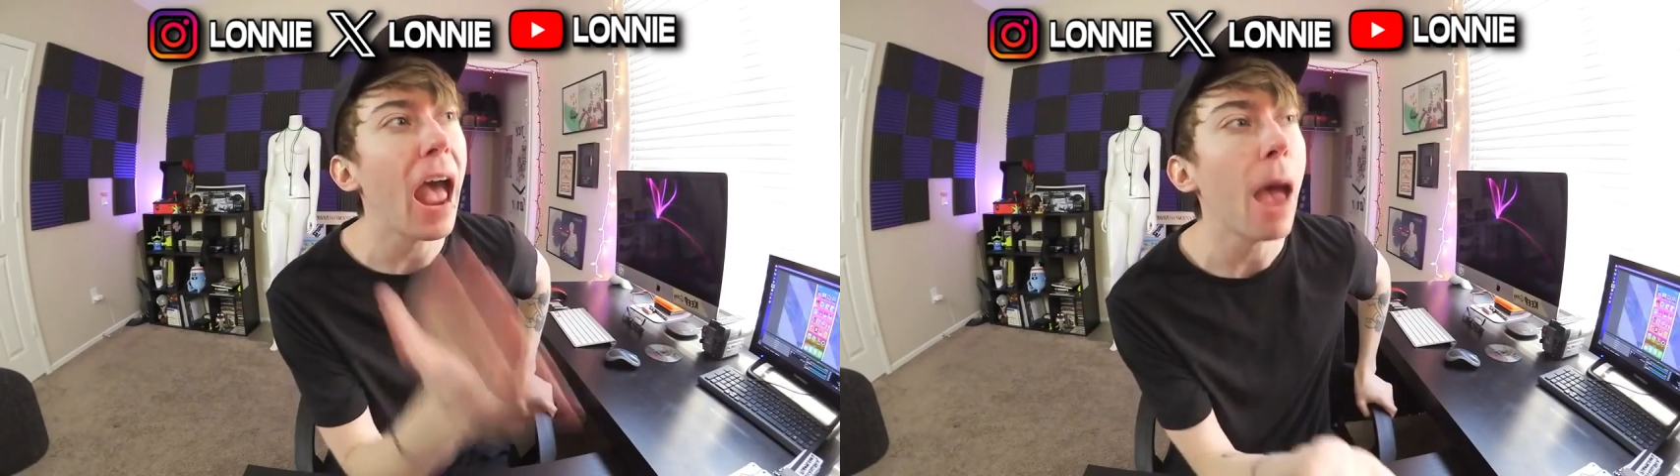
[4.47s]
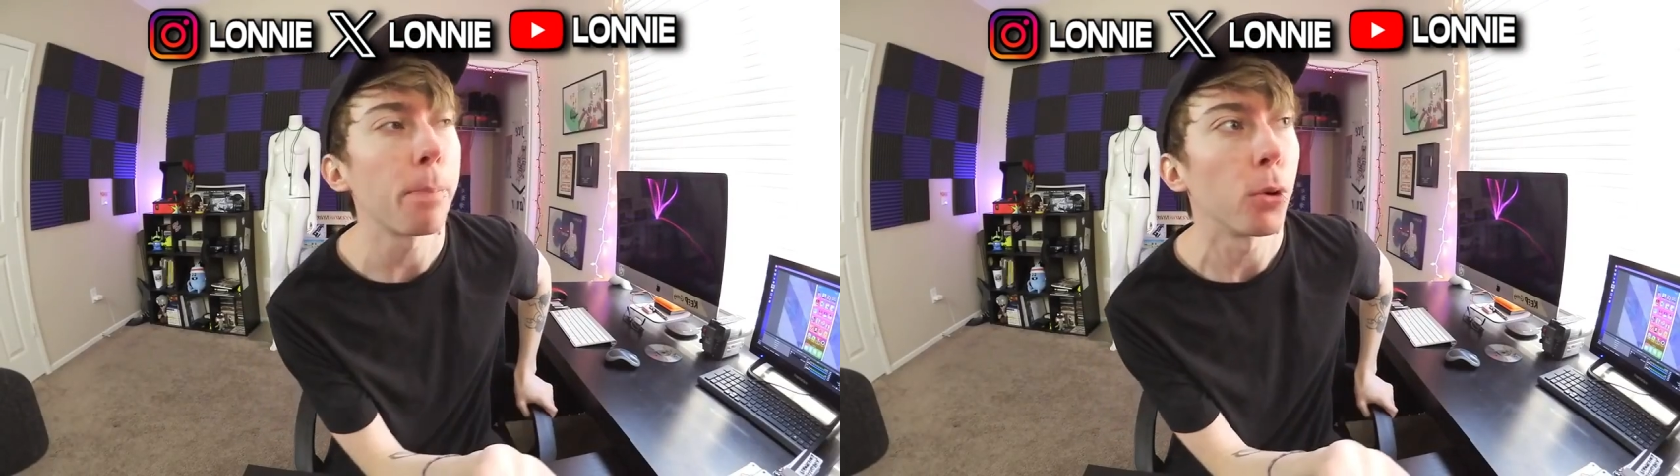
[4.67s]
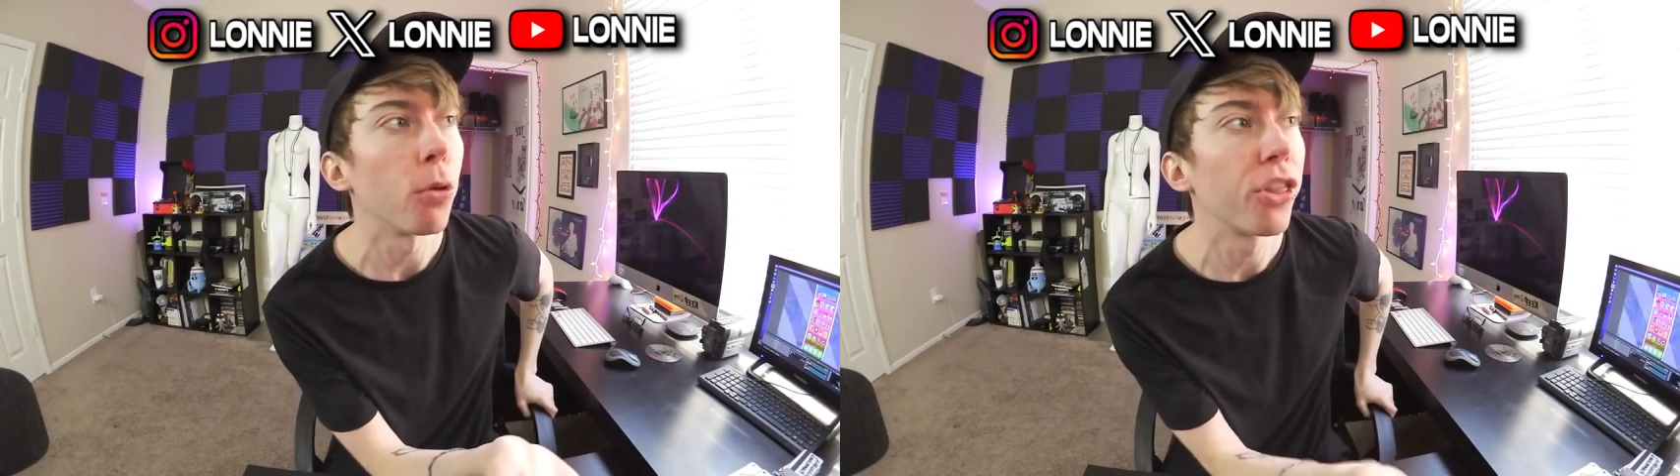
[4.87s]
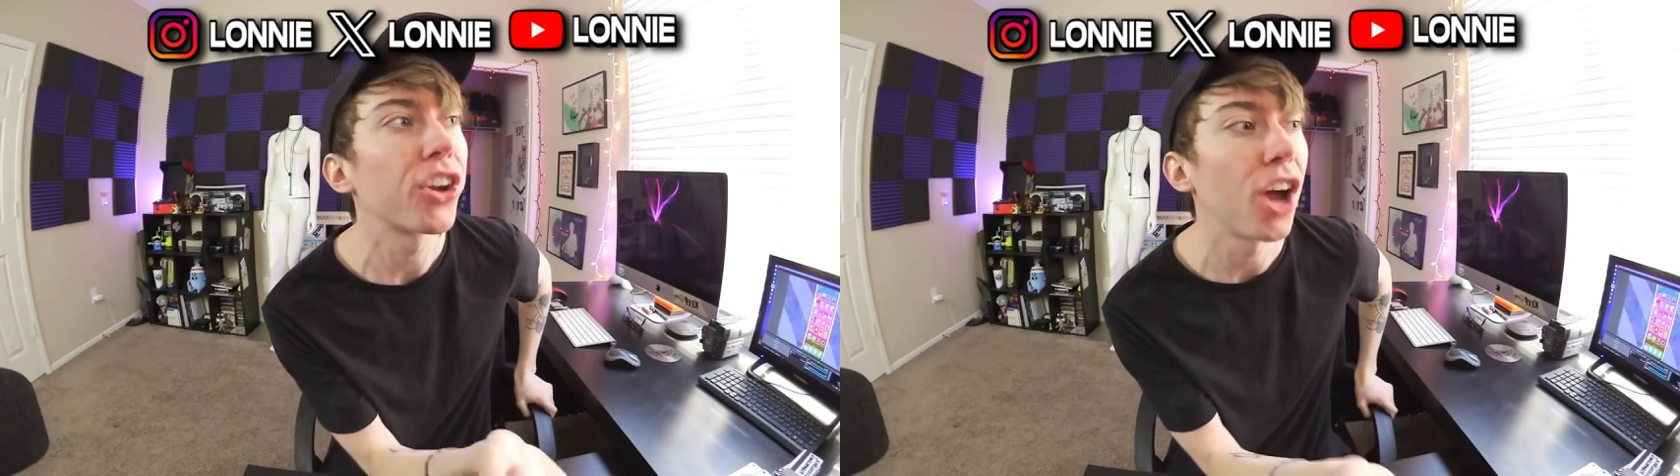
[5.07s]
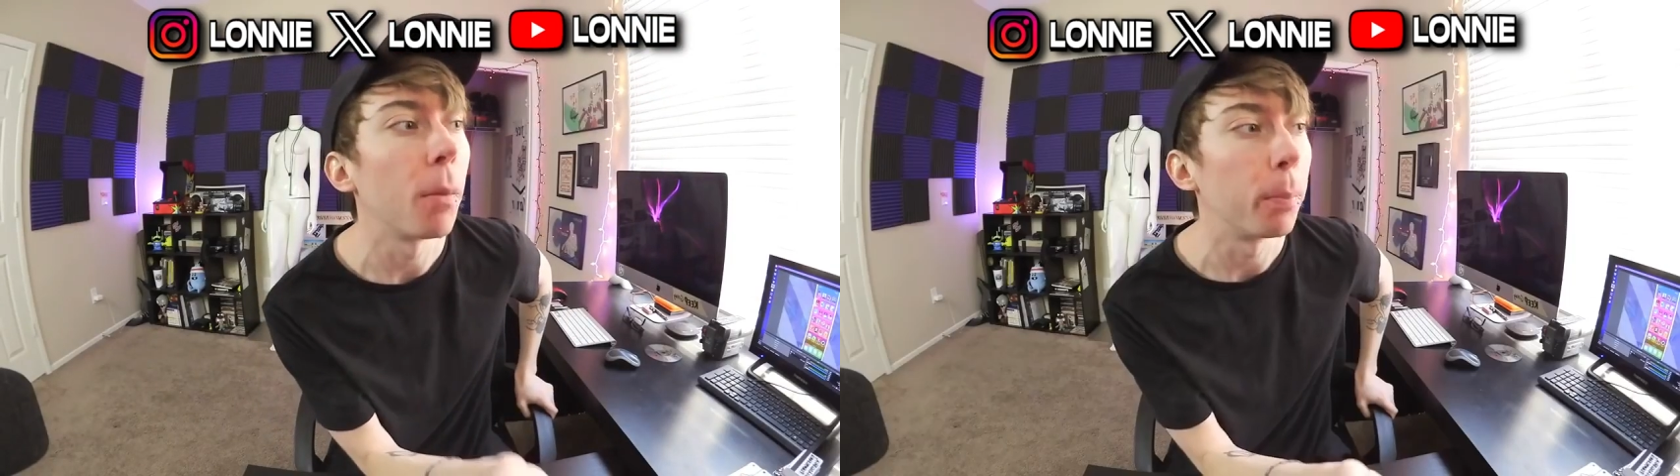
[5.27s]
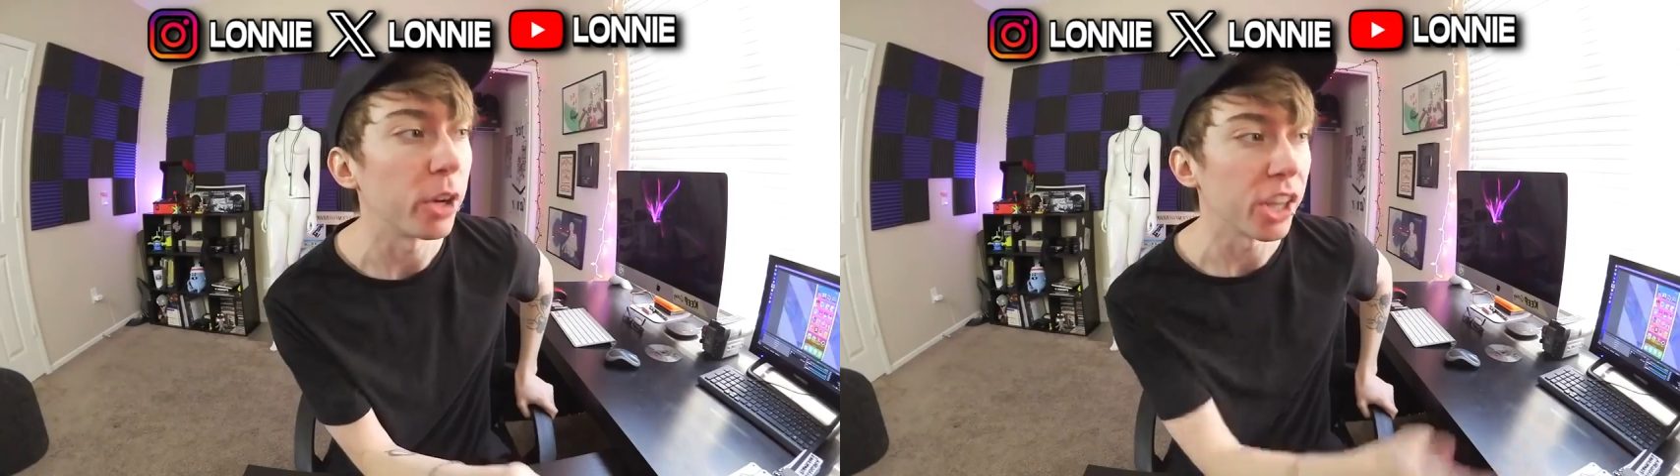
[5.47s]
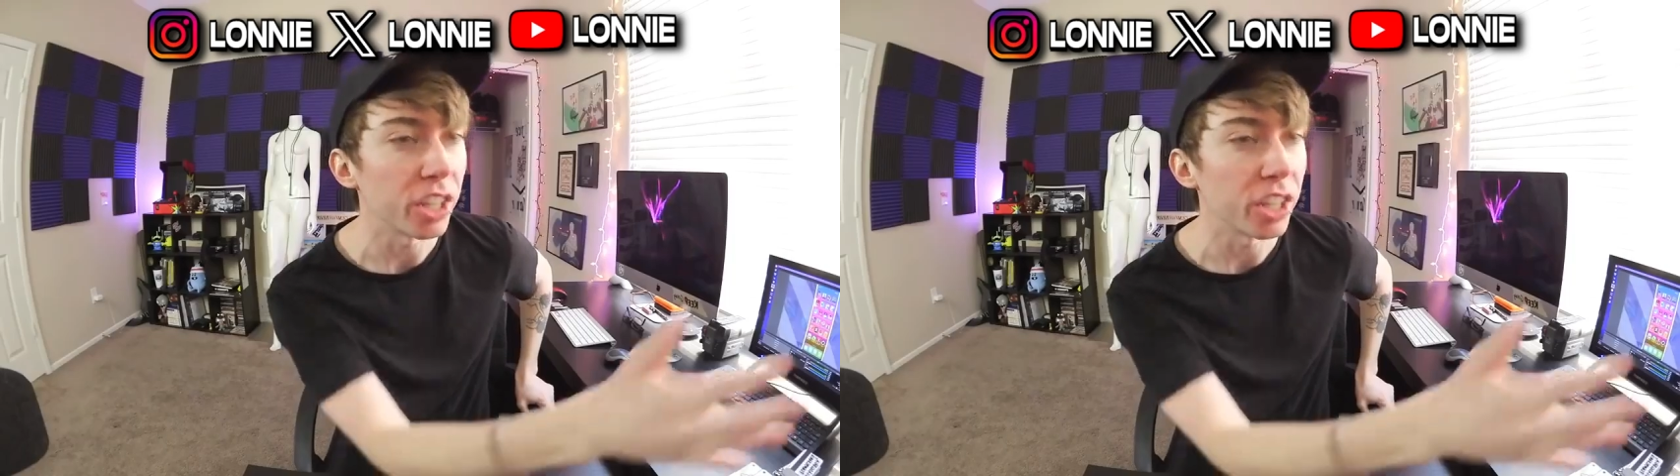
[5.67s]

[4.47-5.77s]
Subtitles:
Apple, the company.